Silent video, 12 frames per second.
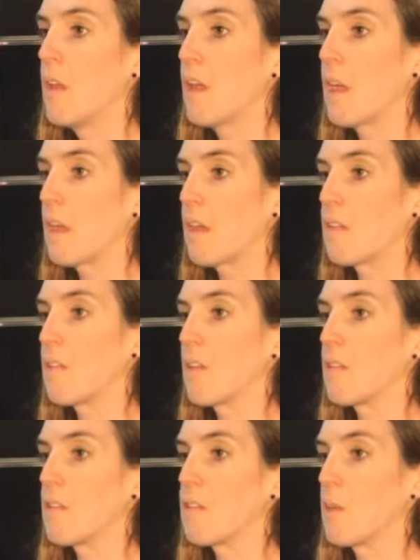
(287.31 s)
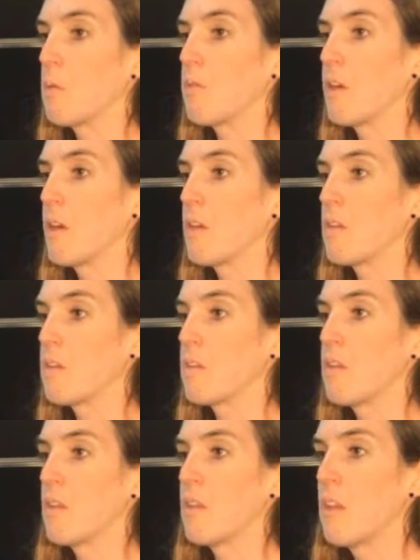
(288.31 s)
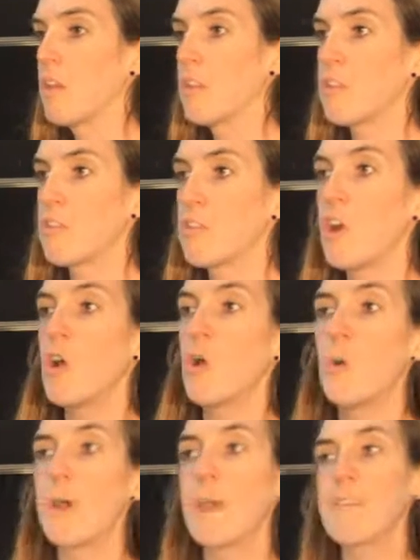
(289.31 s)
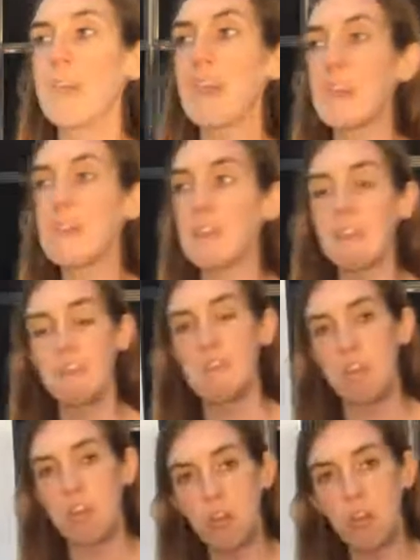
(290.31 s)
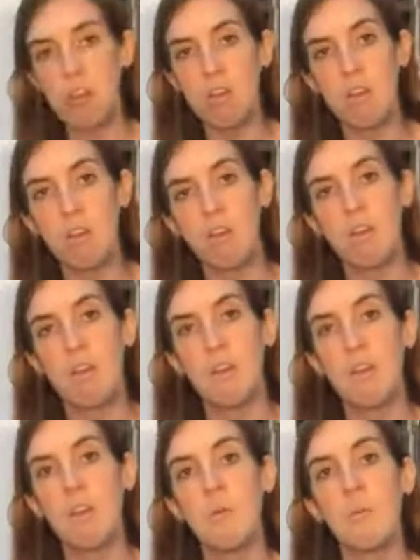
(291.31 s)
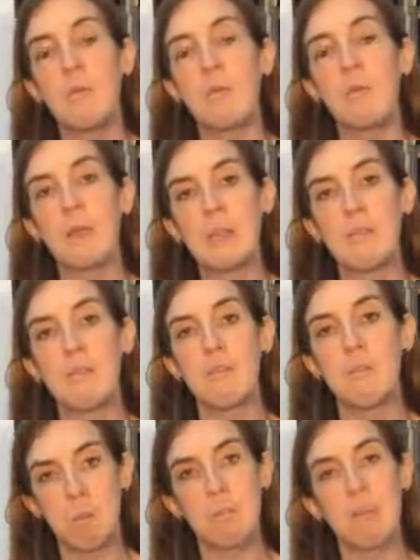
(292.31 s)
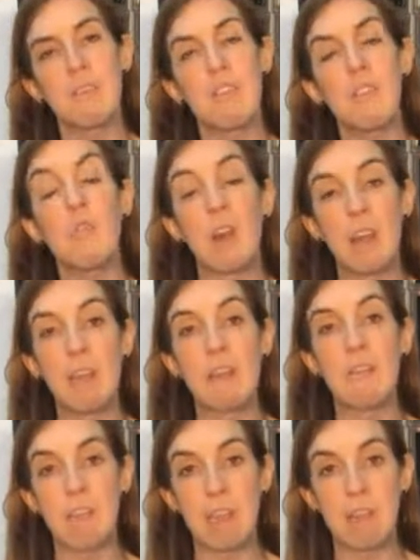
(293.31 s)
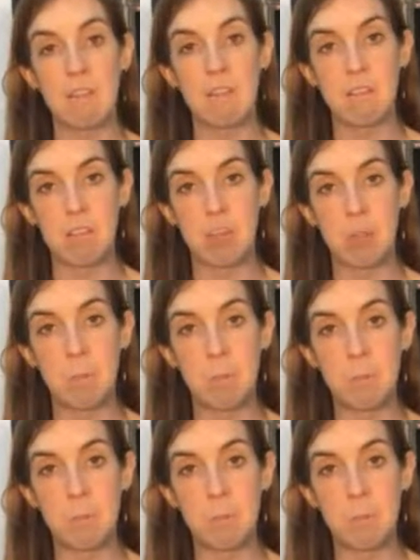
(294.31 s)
Excellent, some of us. It's not always easy to do, but we need to remember it's the right thing to do.